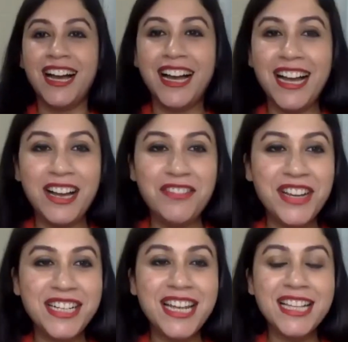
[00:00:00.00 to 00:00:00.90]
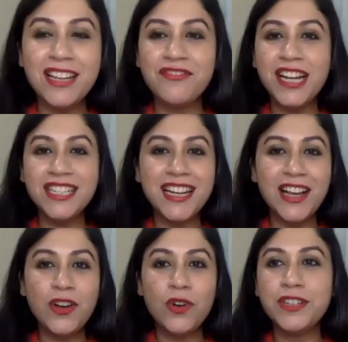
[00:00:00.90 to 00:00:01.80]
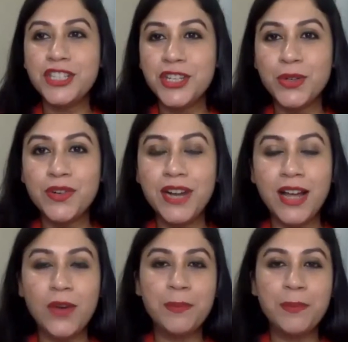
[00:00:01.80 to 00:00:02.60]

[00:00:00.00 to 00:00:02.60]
Fantastic. Vandana, over to you now,